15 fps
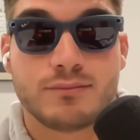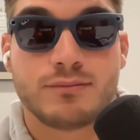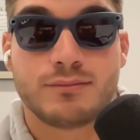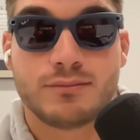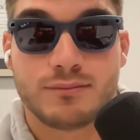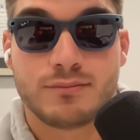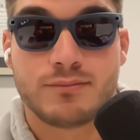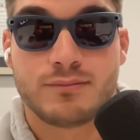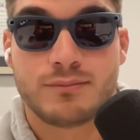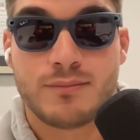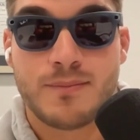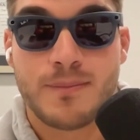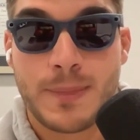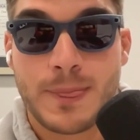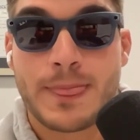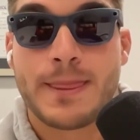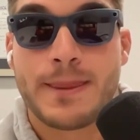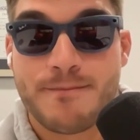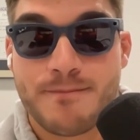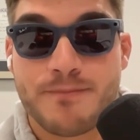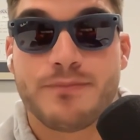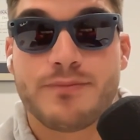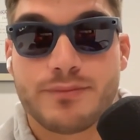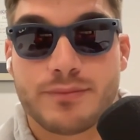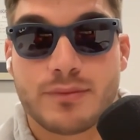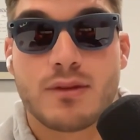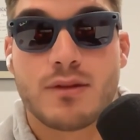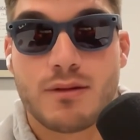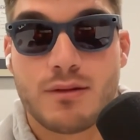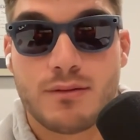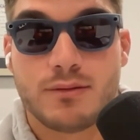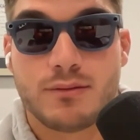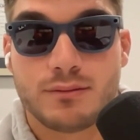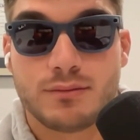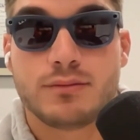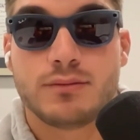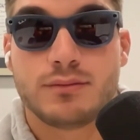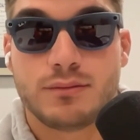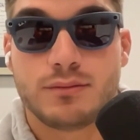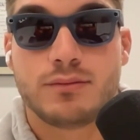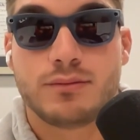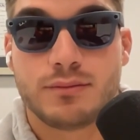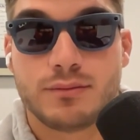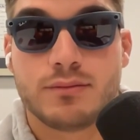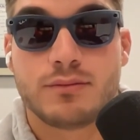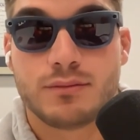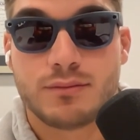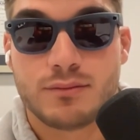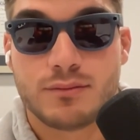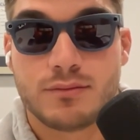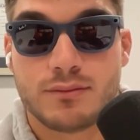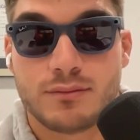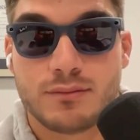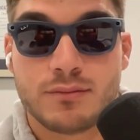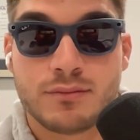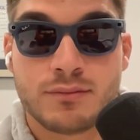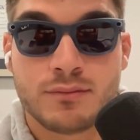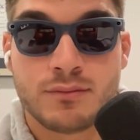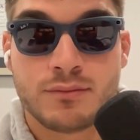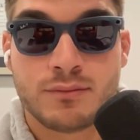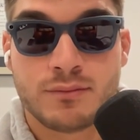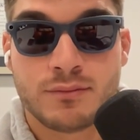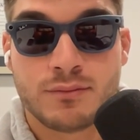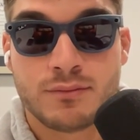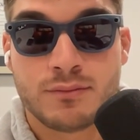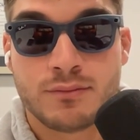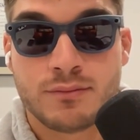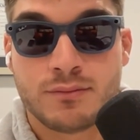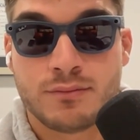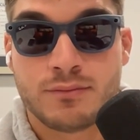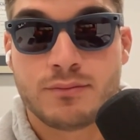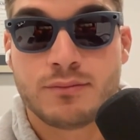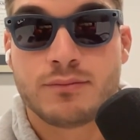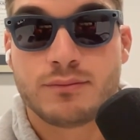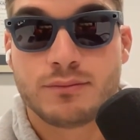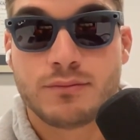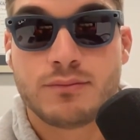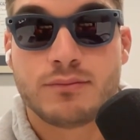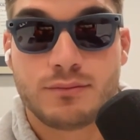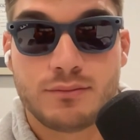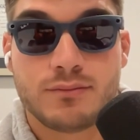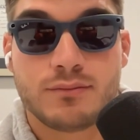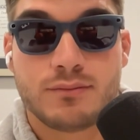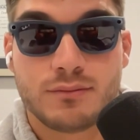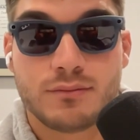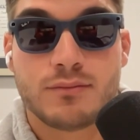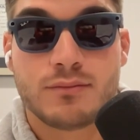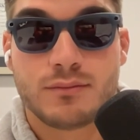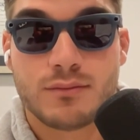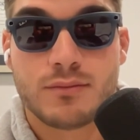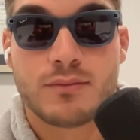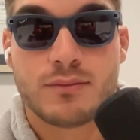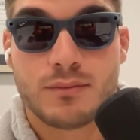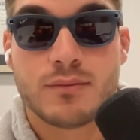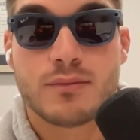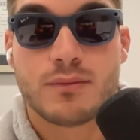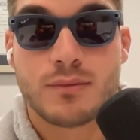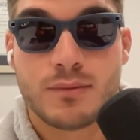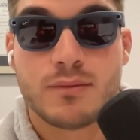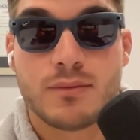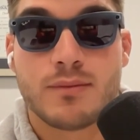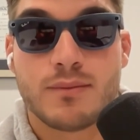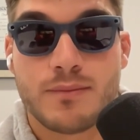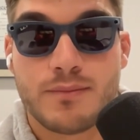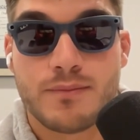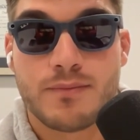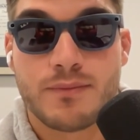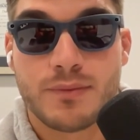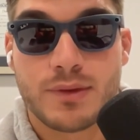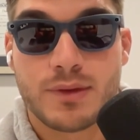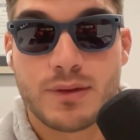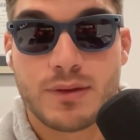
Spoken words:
(not speaking)